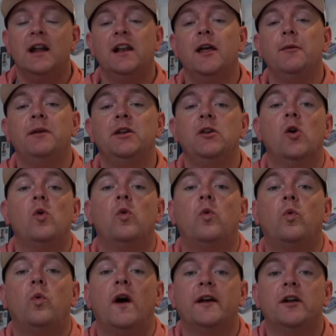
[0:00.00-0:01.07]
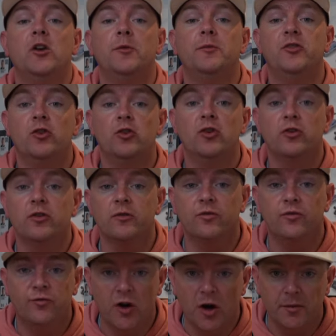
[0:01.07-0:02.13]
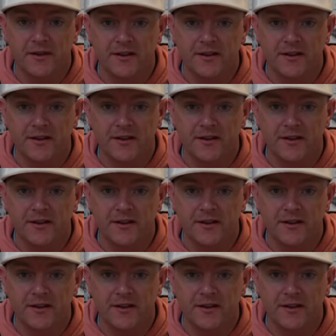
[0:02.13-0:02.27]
Let me know what clubs you're looking forward